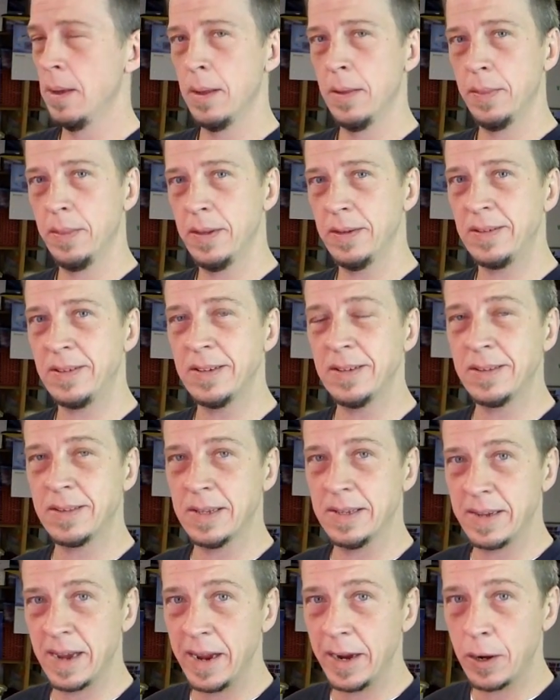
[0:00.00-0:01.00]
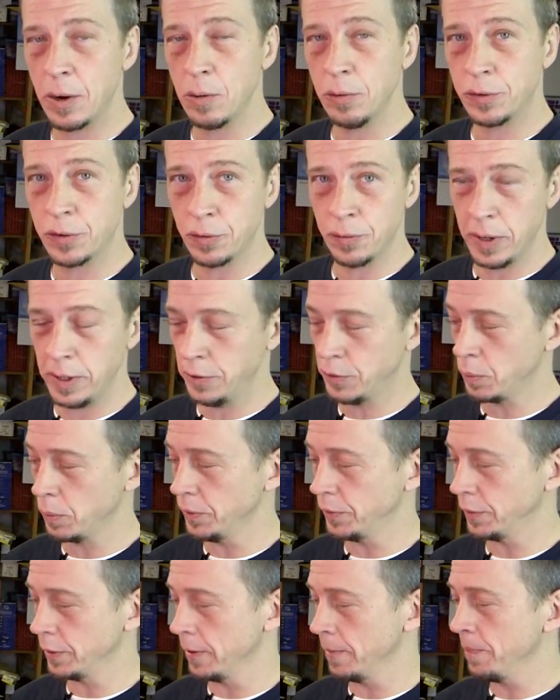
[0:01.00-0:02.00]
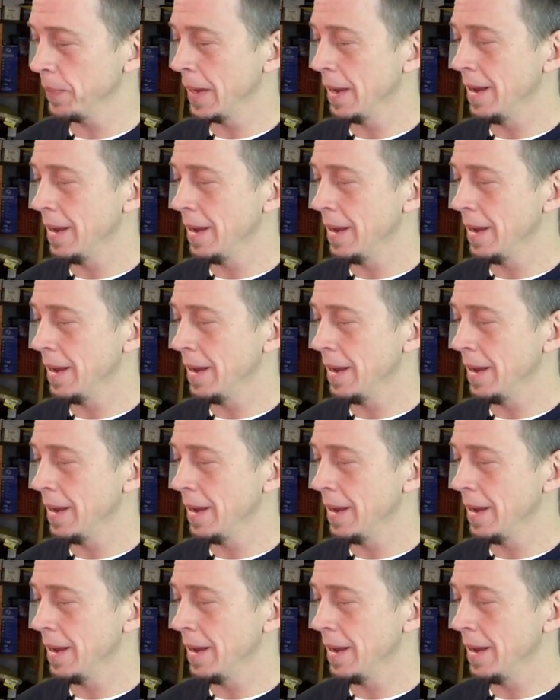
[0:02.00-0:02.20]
This is the Tyco Terrain Twister,